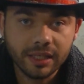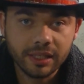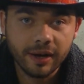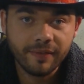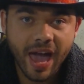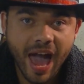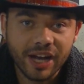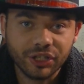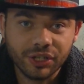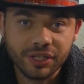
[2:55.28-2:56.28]
of
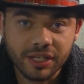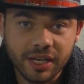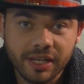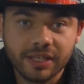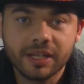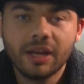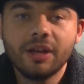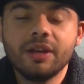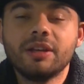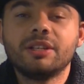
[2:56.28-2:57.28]
action scenes.
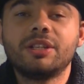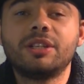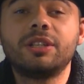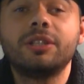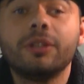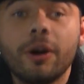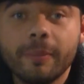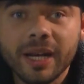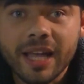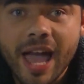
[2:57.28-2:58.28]
So
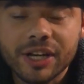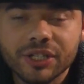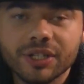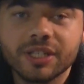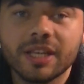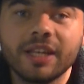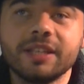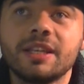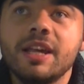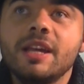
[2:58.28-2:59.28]
many action
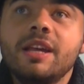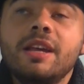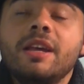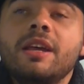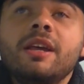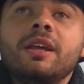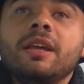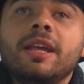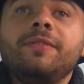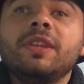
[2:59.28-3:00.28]
scenes.
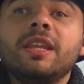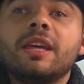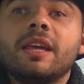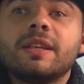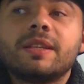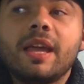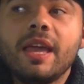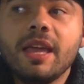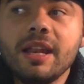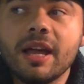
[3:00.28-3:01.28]
Even the
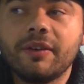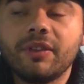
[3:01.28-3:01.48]
end of